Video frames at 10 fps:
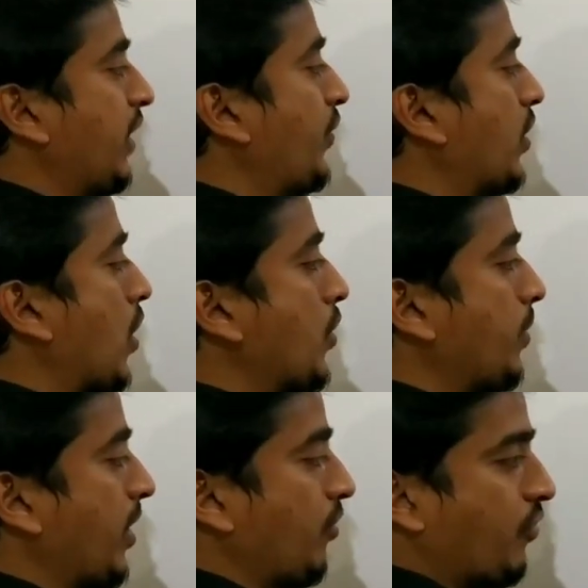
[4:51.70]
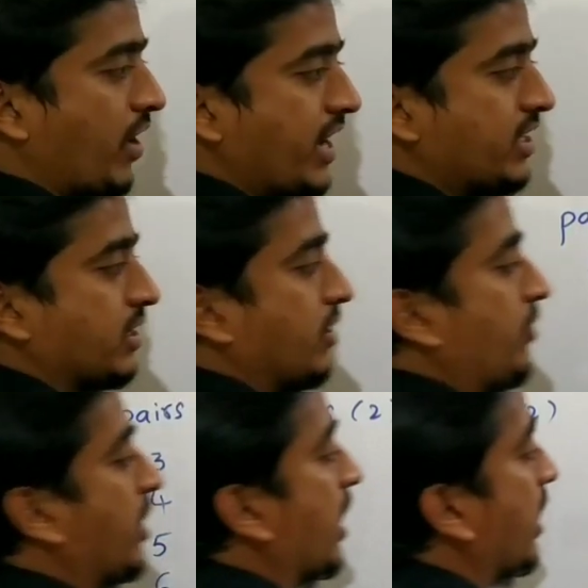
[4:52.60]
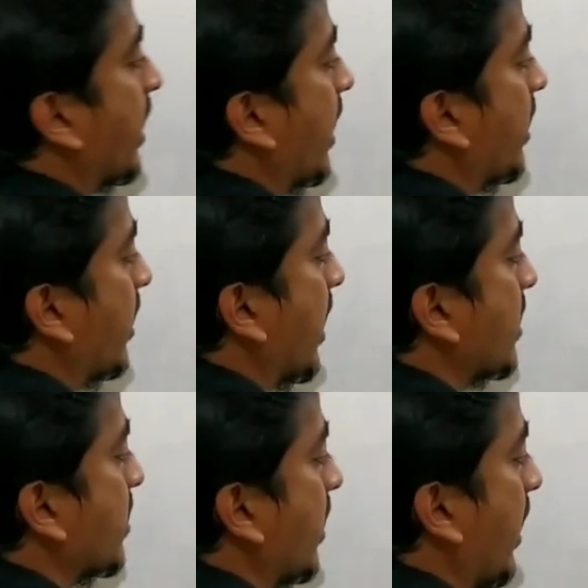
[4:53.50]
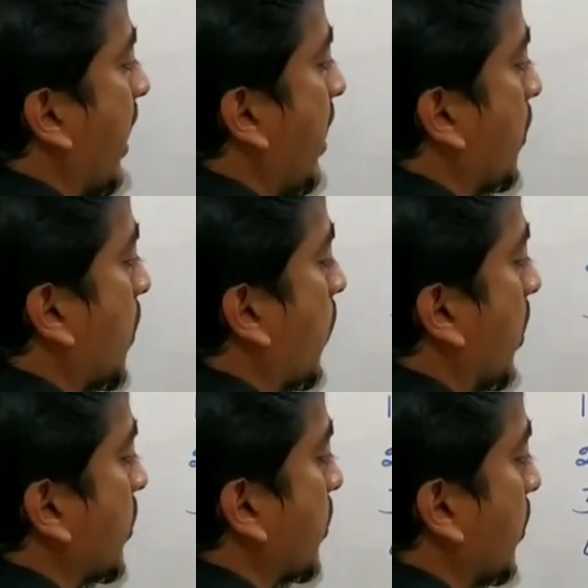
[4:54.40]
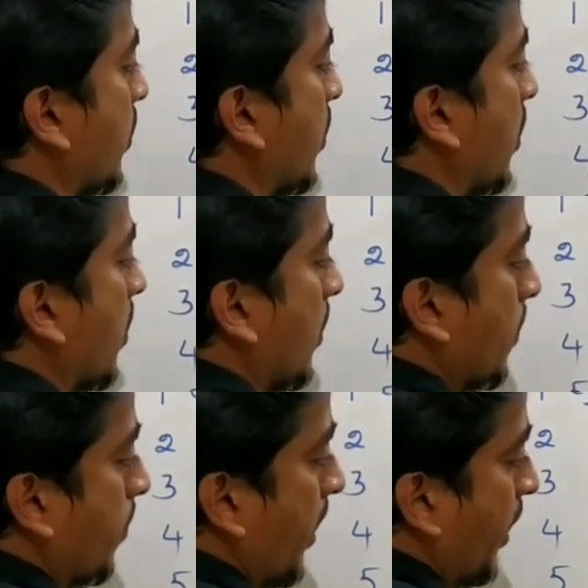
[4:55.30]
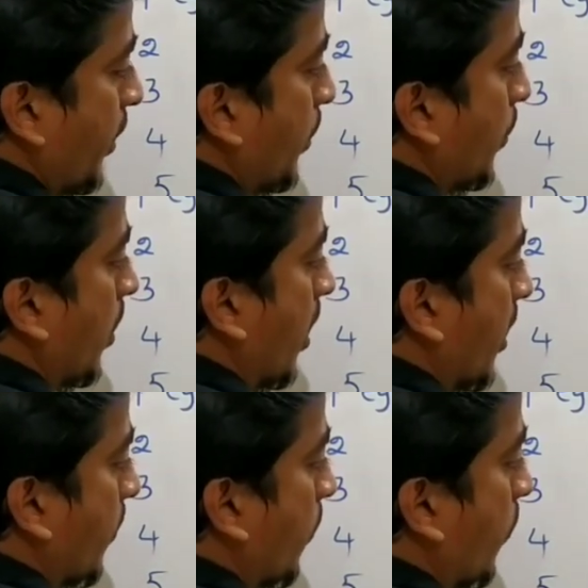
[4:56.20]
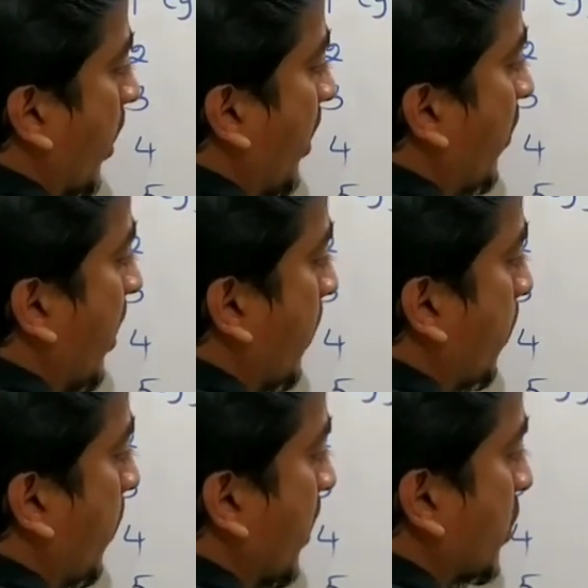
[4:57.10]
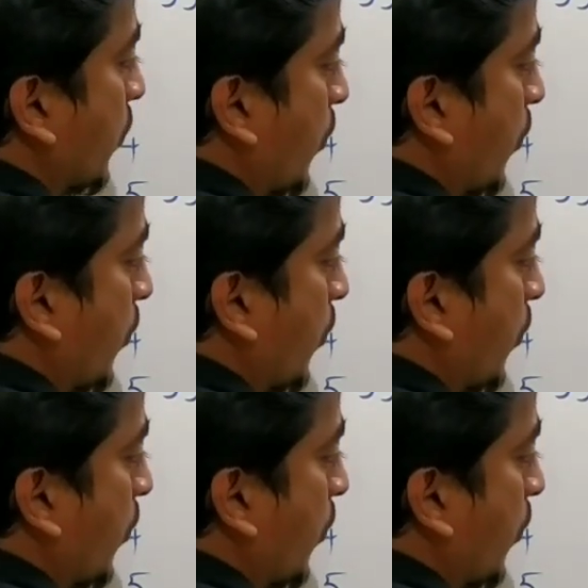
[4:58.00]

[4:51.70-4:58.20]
if you count by 5s, we can write it as A equals to PQR, 5R plus